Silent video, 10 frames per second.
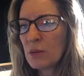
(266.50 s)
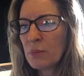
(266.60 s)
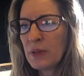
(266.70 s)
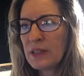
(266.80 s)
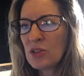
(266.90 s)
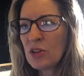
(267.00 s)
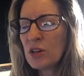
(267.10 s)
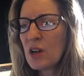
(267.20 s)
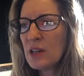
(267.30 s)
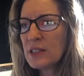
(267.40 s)
place all your
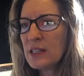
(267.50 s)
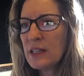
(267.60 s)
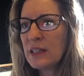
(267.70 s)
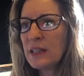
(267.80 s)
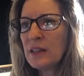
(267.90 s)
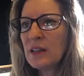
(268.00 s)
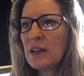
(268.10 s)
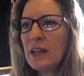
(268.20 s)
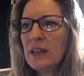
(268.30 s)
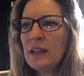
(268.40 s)
content in here.
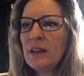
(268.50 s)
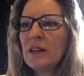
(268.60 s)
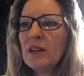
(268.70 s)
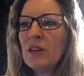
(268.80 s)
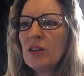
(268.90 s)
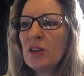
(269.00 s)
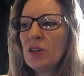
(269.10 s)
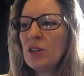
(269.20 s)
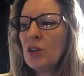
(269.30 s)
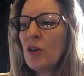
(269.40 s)
And
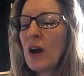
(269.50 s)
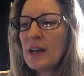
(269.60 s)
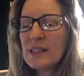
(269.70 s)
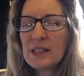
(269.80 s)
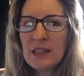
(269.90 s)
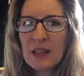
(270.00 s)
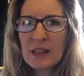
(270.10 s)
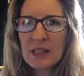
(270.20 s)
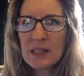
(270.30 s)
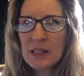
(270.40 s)
you know, I see that
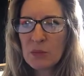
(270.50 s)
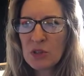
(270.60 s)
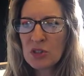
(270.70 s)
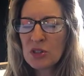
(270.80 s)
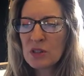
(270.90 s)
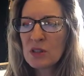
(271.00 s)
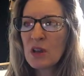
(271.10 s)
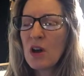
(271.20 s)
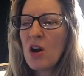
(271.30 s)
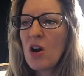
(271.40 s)
these images
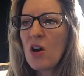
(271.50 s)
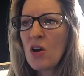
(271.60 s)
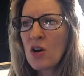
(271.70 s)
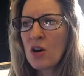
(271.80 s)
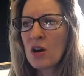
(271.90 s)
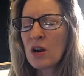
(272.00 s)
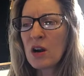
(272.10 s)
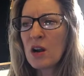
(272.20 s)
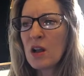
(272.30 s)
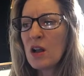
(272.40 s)
are
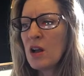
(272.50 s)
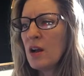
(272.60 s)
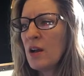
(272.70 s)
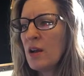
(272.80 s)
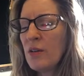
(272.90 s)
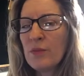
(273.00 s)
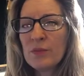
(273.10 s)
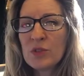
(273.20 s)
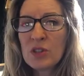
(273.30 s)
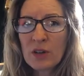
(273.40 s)

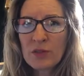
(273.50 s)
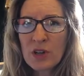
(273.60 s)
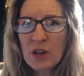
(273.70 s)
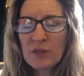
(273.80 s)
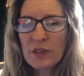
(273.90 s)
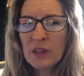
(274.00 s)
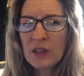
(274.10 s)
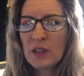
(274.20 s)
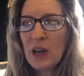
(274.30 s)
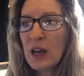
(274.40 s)
stock
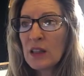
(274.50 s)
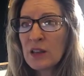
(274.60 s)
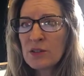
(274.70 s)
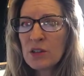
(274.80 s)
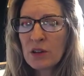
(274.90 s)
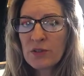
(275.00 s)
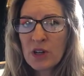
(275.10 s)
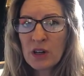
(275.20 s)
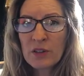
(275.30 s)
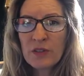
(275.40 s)
photography. I love stock
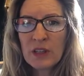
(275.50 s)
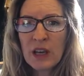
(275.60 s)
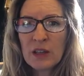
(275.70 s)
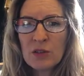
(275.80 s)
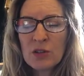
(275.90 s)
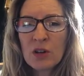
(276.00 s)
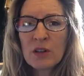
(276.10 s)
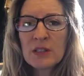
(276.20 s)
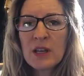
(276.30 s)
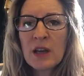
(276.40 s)
photography. I use it all
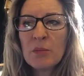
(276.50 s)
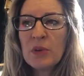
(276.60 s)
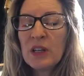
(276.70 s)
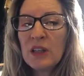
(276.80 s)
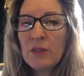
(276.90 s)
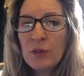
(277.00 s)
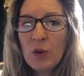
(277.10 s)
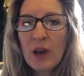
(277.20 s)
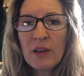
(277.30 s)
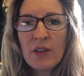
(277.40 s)
the time. But if you
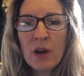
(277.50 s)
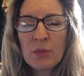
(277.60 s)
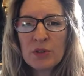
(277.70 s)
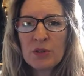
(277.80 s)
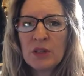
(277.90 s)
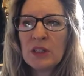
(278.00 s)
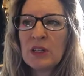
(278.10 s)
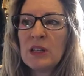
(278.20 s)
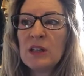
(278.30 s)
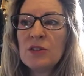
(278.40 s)
have the
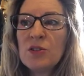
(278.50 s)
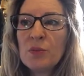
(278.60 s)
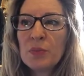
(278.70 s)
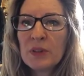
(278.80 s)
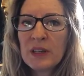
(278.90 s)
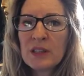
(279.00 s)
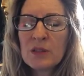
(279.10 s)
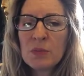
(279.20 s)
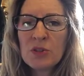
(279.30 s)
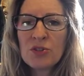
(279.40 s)
opportunity to place
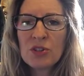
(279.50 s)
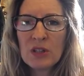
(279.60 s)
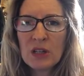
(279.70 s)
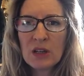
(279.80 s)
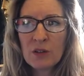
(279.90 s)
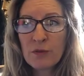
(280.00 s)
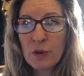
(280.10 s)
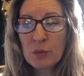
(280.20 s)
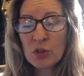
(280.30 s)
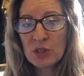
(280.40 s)
pictures in here
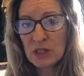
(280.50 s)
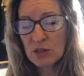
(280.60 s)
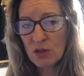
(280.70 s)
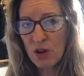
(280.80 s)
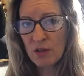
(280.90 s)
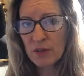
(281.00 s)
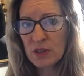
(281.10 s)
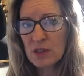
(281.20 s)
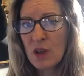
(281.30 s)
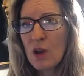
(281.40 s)
from your dental office,
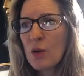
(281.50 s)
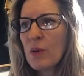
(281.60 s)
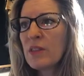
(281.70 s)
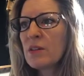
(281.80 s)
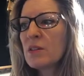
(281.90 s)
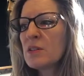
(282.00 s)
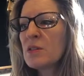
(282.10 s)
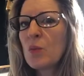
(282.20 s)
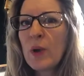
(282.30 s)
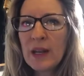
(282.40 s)
whether it's
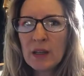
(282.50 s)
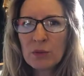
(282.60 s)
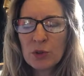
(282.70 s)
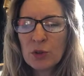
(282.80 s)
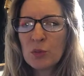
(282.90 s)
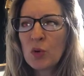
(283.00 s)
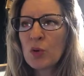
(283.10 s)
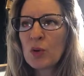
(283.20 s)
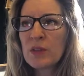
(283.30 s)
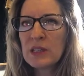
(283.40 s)
the waiting room
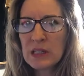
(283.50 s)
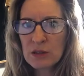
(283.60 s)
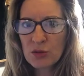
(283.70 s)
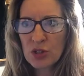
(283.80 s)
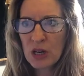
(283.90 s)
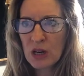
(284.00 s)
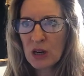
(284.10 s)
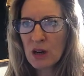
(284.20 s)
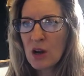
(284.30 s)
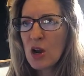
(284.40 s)
or the dental
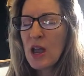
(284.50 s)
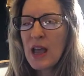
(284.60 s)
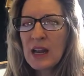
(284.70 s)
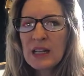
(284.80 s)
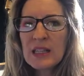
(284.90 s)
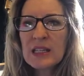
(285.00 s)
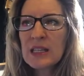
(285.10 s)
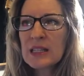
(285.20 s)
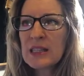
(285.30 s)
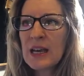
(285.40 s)
chair, anything
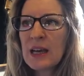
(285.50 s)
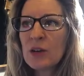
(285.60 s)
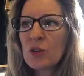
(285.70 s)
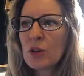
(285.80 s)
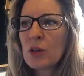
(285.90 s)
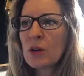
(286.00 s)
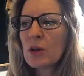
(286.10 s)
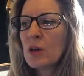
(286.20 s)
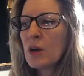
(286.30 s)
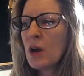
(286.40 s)
like that, or
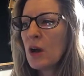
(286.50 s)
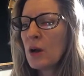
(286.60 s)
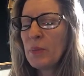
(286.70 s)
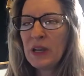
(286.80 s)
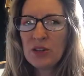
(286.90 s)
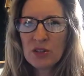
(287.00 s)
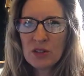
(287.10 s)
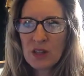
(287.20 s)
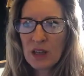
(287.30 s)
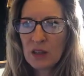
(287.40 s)
patients
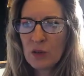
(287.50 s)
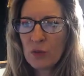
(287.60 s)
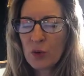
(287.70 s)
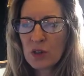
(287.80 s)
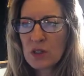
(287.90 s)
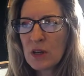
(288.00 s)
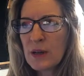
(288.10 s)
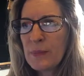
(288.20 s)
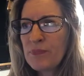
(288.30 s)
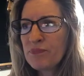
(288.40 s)
that you've worked
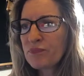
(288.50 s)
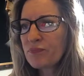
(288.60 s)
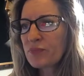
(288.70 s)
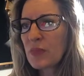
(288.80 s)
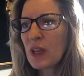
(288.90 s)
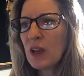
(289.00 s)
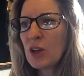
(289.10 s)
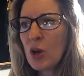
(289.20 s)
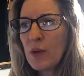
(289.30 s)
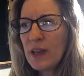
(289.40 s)
on,
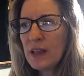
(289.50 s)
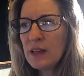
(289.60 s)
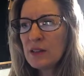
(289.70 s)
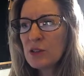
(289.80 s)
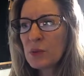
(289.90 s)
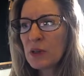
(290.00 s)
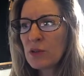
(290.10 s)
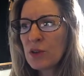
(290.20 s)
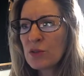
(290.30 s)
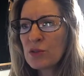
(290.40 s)
go ahead and sprinkle
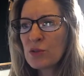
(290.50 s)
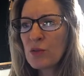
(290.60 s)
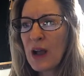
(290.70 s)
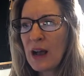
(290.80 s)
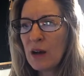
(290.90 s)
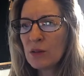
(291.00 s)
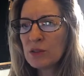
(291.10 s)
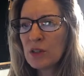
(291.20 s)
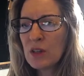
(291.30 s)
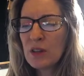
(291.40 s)
those throughout
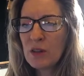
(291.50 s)
the